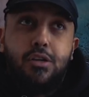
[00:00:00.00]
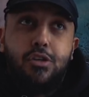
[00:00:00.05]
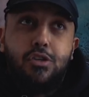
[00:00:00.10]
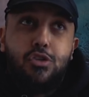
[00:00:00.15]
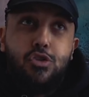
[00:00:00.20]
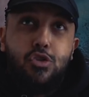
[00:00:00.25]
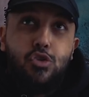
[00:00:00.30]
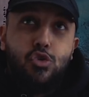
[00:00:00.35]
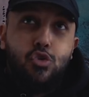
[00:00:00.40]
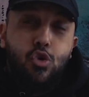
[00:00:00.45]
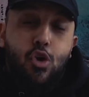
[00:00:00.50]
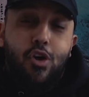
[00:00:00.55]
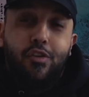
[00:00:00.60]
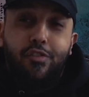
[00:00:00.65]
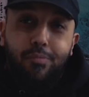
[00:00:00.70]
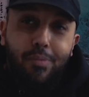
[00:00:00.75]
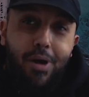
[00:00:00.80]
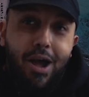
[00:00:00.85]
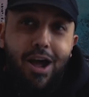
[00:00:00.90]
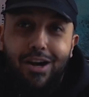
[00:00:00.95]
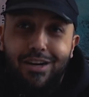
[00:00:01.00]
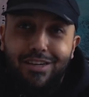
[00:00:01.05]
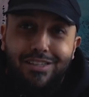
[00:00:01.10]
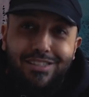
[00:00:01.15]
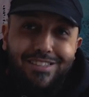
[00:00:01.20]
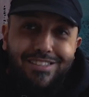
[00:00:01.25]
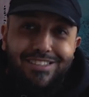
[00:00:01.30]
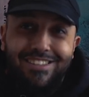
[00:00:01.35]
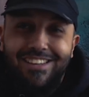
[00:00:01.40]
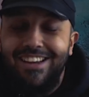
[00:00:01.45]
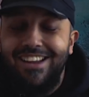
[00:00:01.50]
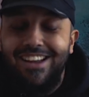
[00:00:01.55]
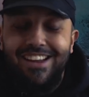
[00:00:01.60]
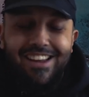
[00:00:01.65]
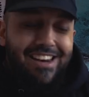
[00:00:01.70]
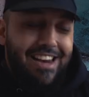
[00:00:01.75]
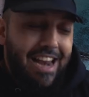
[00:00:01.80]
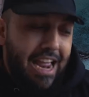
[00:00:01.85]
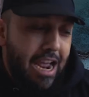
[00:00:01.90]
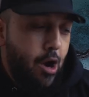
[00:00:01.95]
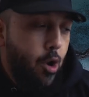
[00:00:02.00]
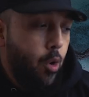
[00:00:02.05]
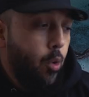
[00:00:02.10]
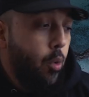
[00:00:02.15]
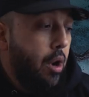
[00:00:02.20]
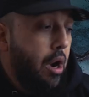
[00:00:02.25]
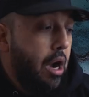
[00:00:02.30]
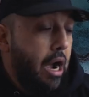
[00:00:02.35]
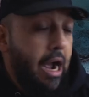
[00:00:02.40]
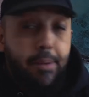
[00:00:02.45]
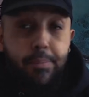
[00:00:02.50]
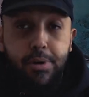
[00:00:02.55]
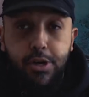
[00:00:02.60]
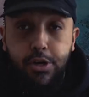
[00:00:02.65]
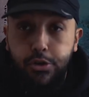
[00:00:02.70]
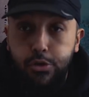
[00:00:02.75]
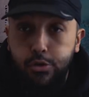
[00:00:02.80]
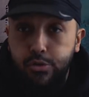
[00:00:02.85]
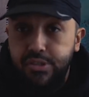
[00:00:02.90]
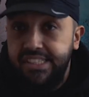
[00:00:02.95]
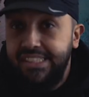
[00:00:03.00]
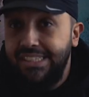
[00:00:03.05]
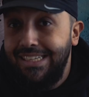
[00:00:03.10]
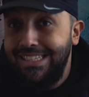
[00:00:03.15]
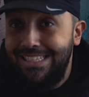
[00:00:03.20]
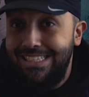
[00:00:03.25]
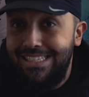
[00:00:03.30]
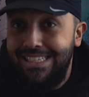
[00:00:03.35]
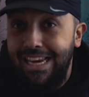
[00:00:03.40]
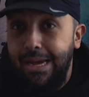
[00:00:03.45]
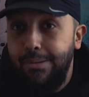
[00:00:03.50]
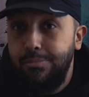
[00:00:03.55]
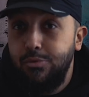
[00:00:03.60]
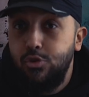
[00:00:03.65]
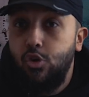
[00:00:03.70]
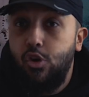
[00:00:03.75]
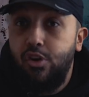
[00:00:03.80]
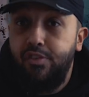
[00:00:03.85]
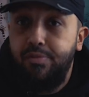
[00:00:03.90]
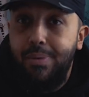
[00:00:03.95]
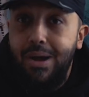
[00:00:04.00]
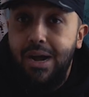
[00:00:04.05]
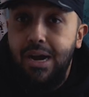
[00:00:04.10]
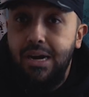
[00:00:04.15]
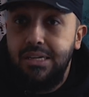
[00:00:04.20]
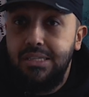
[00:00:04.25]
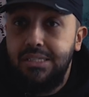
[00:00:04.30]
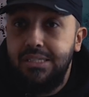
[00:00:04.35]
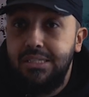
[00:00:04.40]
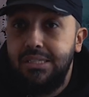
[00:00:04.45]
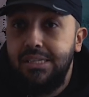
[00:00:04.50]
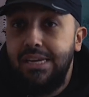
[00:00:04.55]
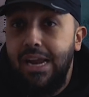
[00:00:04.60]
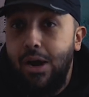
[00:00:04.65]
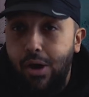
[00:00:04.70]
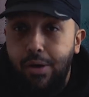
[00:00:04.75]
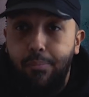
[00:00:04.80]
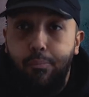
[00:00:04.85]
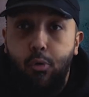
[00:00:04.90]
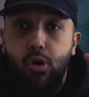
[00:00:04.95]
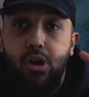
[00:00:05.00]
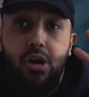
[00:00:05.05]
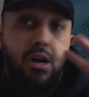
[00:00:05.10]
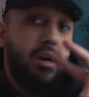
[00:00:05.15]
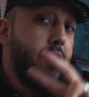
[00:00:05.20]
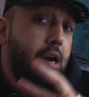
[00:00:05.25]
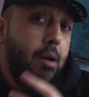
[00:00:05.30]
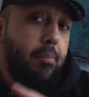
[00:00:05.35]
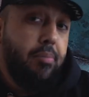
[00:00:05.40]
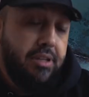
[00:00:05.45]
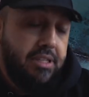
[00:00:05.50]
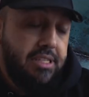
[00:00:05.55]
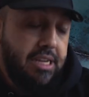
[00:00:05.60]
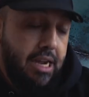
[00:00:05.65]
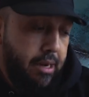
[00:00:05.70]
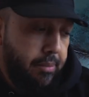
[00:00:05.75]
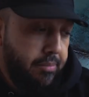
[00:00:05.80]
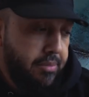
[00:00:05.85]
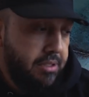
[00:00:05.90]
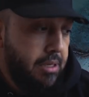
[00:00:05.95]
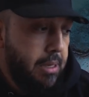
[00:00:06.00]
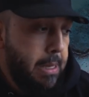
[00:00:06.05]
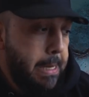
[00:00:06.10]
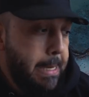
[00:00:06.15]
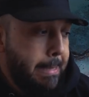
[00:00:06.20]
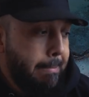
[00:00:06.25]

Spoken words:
softbox. Now, I've been using the same softbox. Now, I bought it a couple of times.